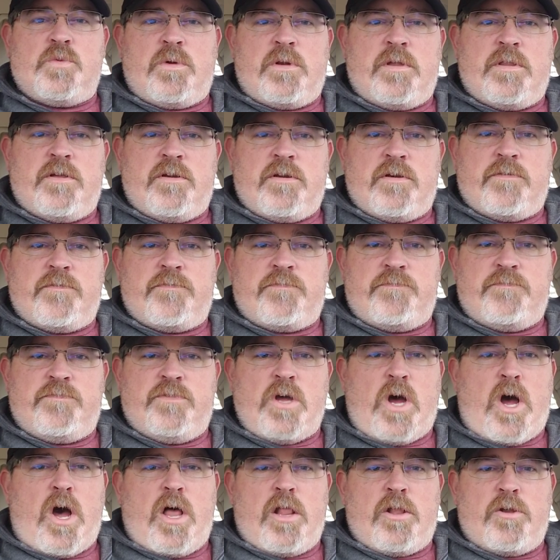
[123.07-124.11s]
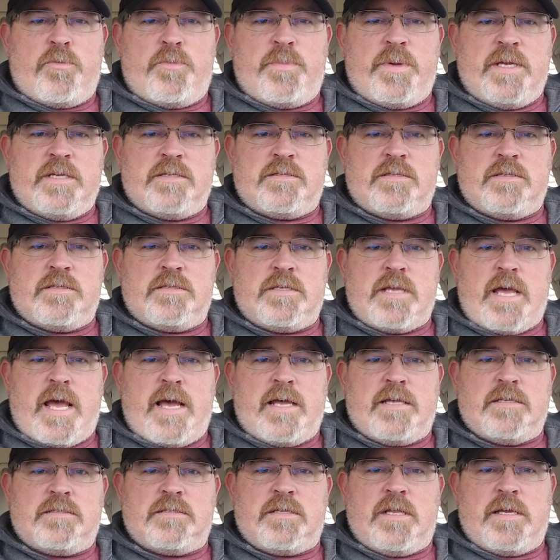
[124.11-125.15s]
One of their dollar pieces
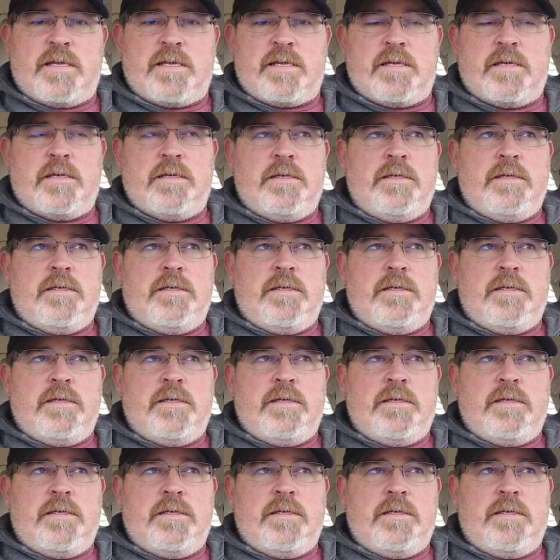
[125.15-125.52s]
has like